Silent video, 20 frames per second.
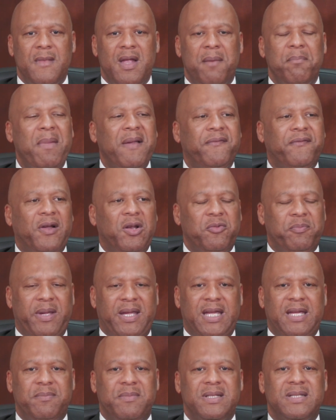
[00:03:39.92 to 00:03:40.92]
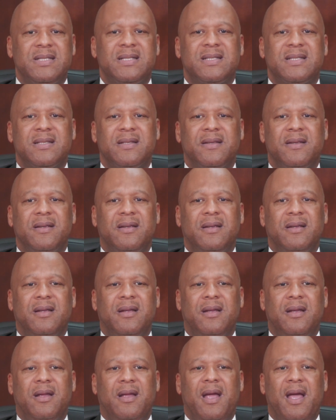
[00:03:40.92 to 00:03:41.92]
My fellow Bahamians,
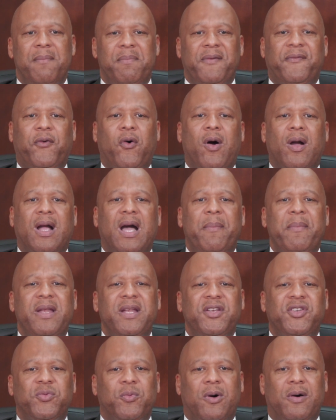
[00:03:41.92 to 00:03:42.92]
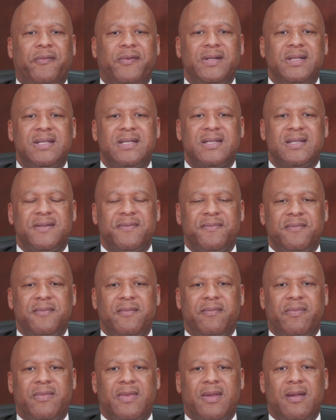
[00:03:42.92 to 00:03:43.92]
before coming into office,
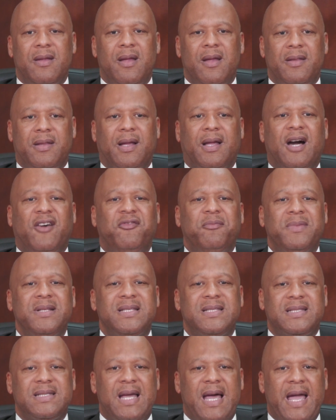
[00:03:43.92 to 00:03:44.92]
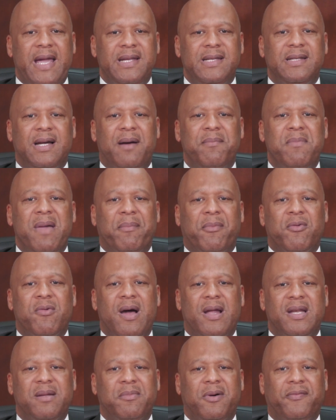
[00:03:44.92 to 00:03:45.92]
the government signed a
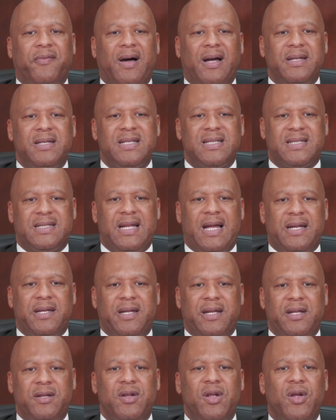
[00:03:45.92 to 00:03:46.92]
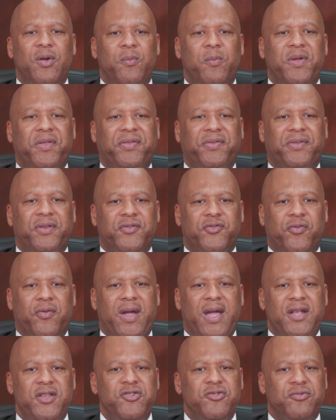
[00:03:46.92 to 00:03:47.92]
memorandum of understanding with the
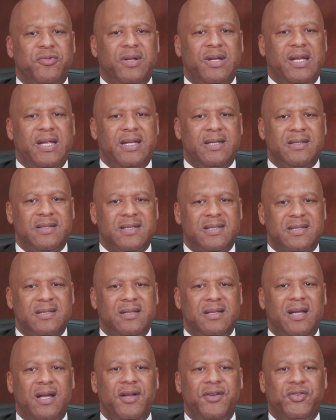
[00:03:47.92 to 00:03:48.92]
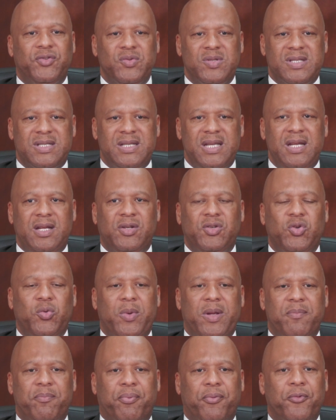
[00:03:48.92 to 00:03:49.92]
trade union leaders to seek to
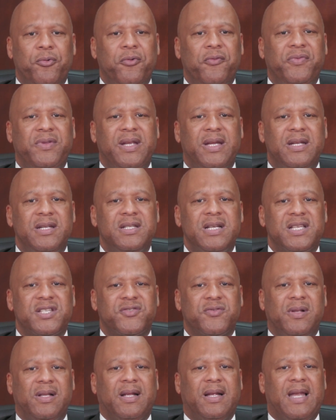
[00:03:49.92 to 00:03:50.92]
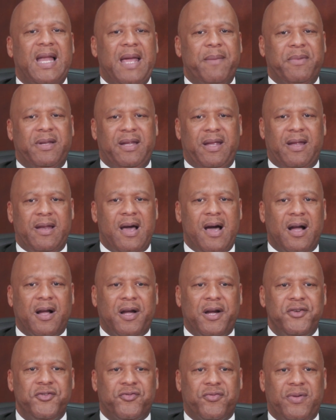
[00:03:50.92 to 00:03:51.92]
improve the industrial climate in our
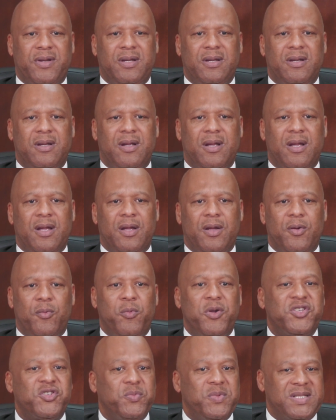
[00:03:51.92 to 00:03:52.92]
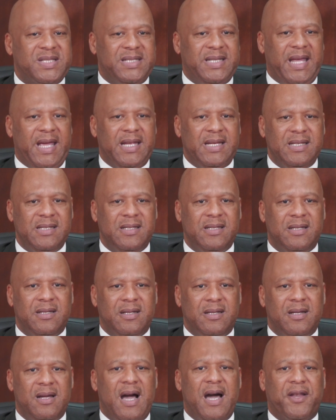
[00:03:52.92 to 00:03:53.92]
country, which was then
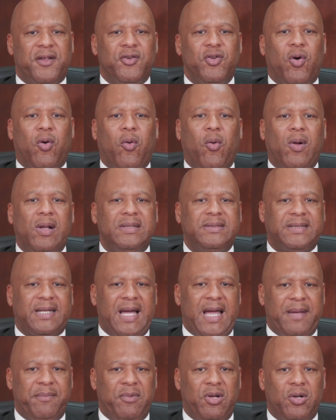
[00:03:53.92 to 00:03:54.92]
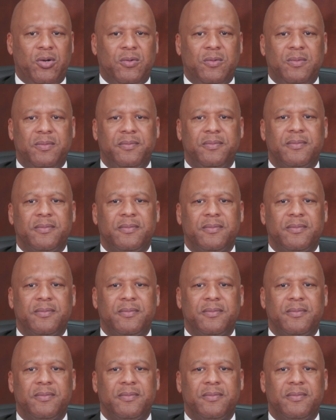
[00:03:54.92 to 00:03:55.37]
at an all-time low.